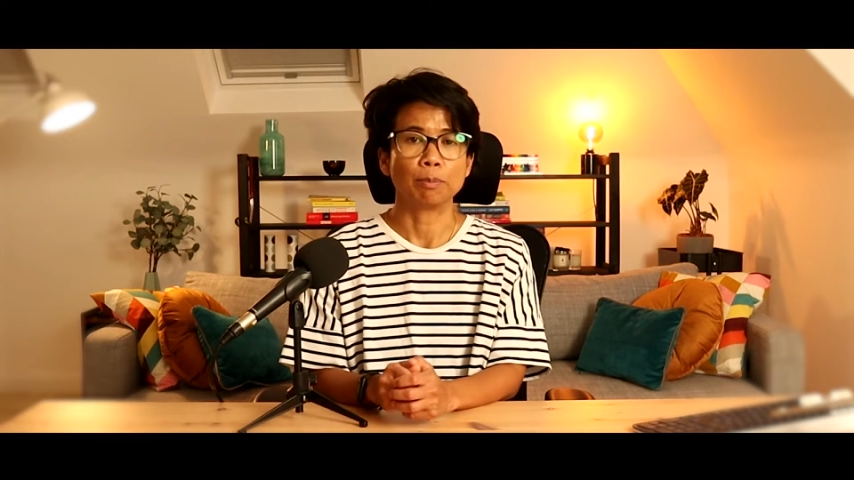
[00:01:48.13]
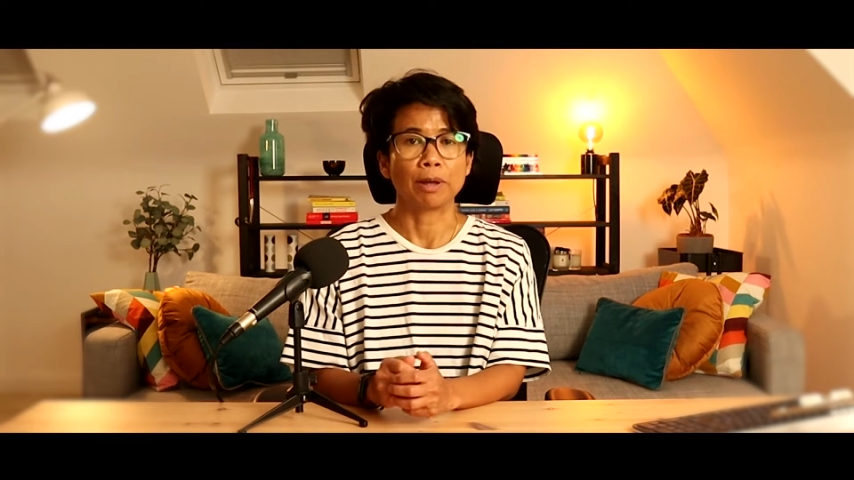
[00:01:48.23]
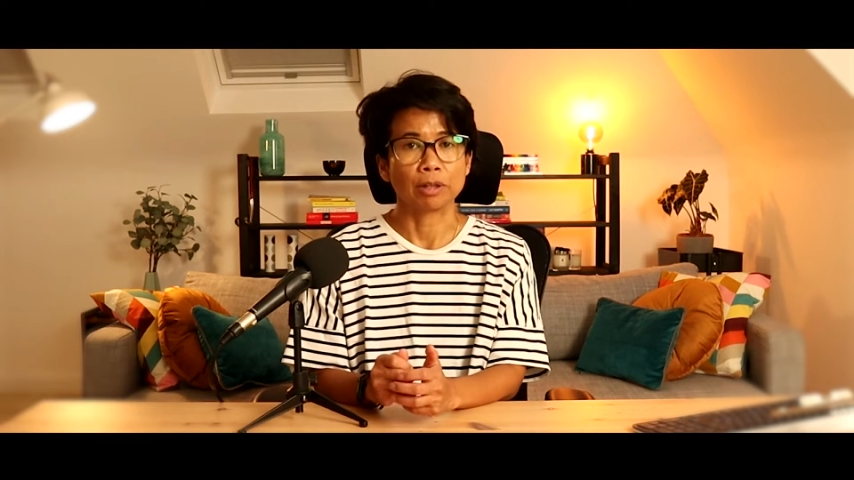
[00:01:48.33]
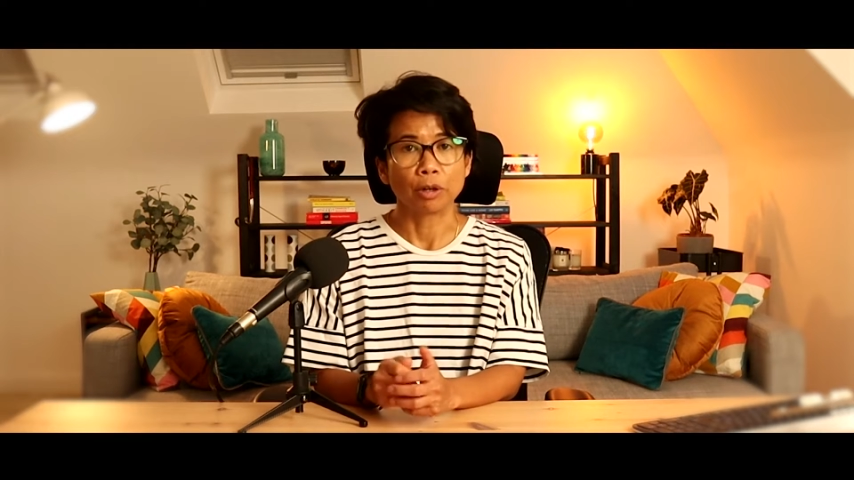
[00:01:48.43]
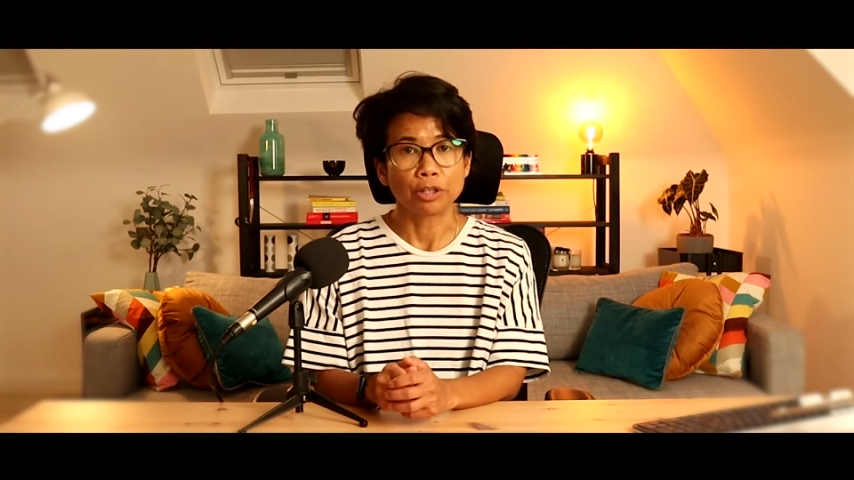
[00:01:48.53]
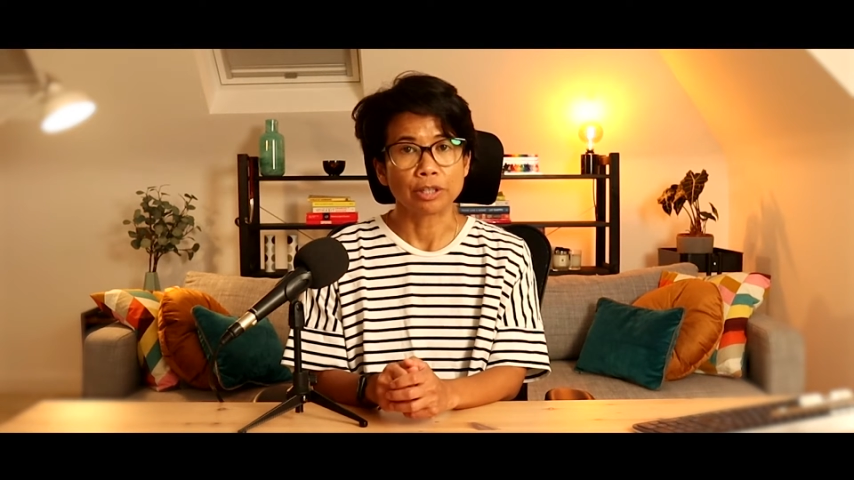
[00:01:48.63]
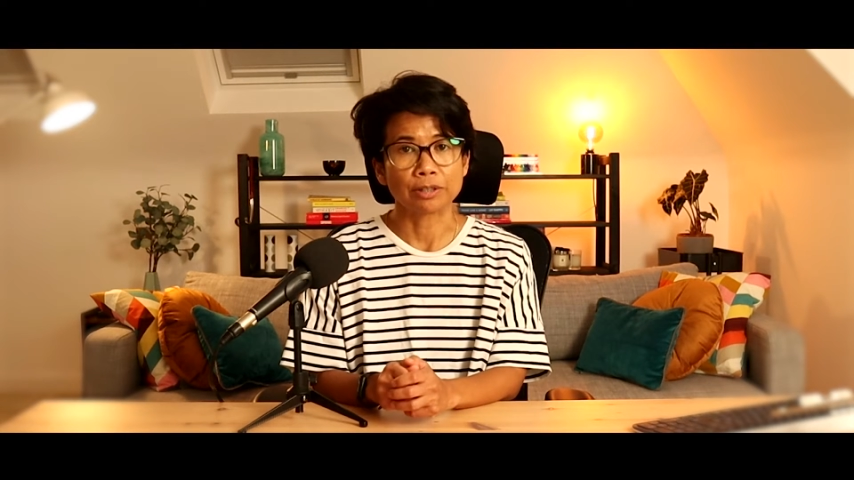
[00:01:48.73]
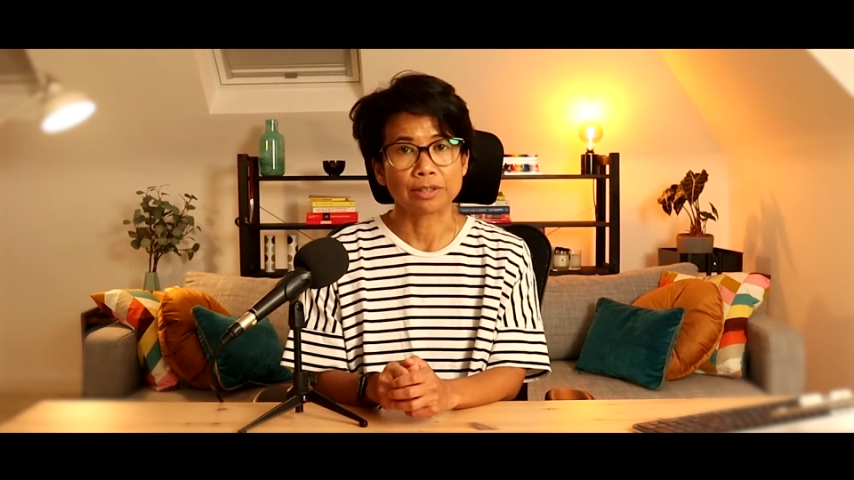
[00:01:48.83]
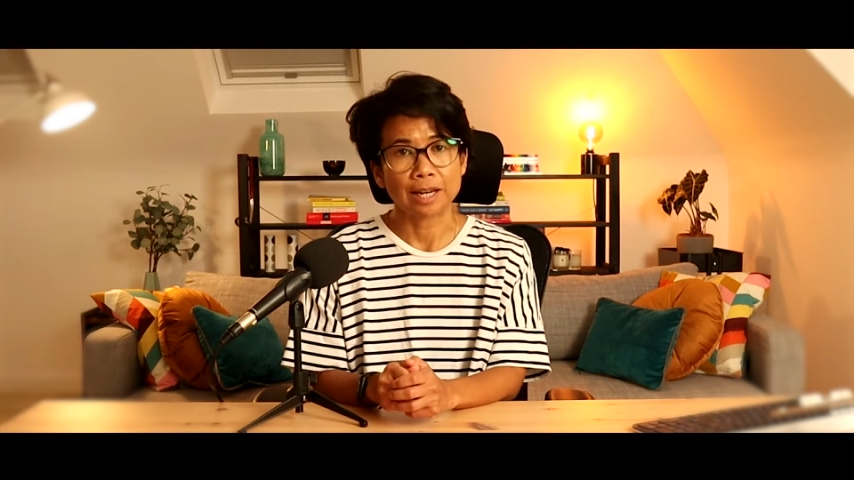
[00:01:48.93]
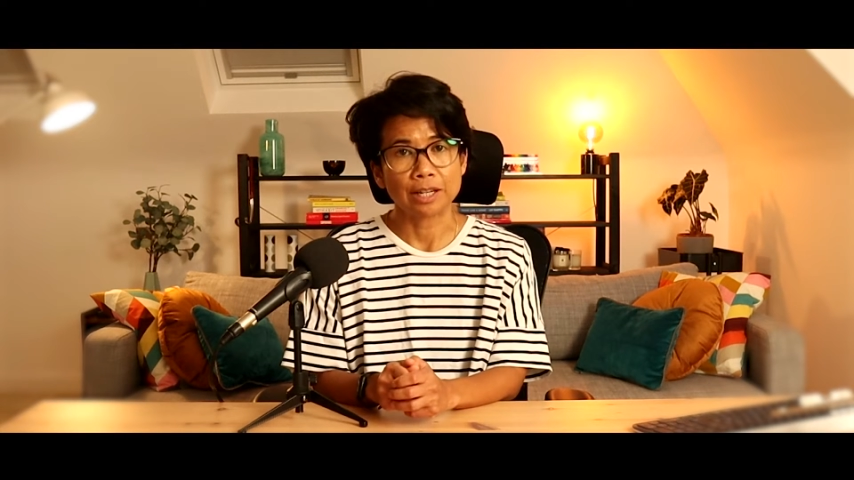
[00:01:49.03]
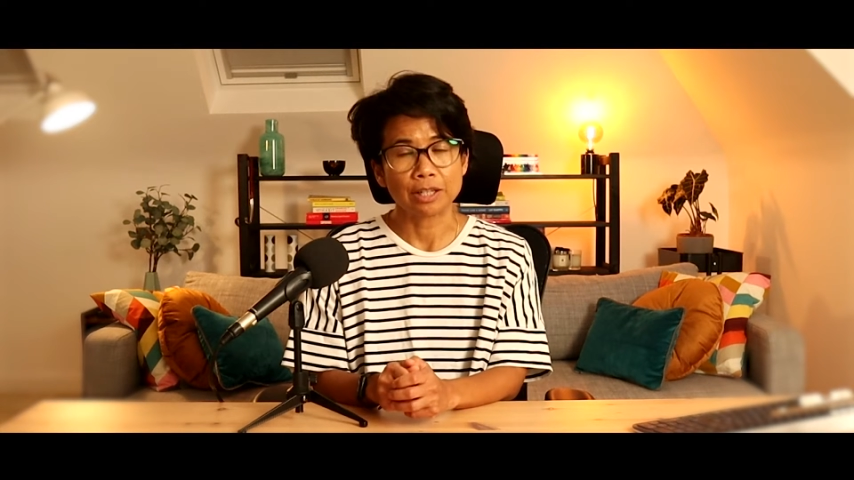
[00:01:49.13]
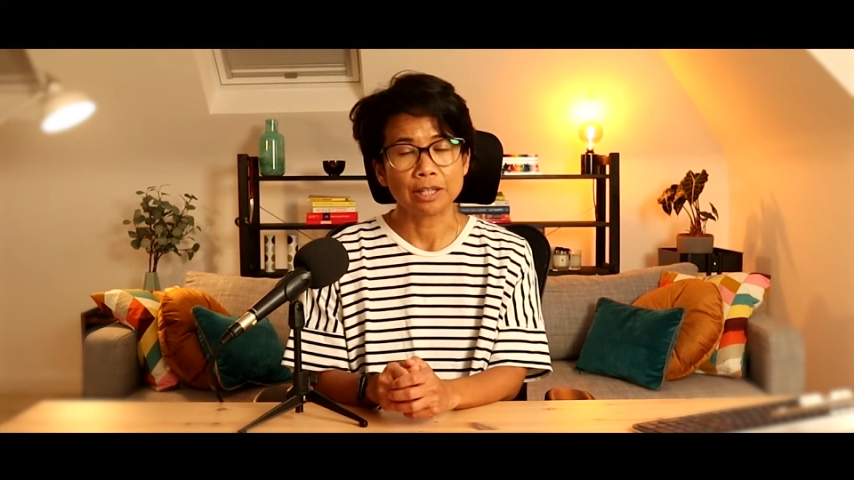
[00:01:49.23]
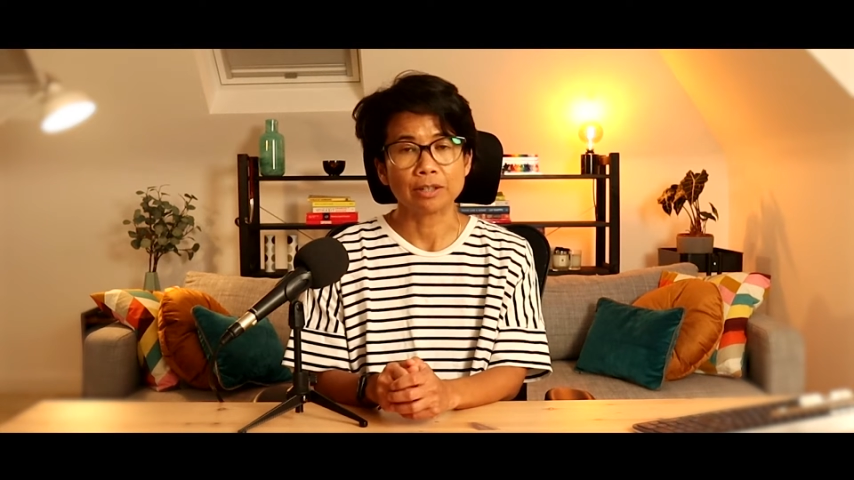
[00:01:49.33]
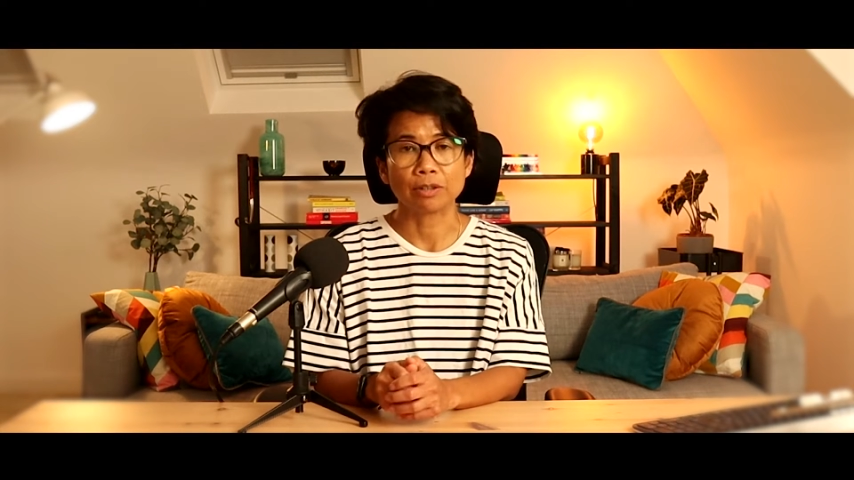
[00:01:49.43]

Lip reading: pathological staging,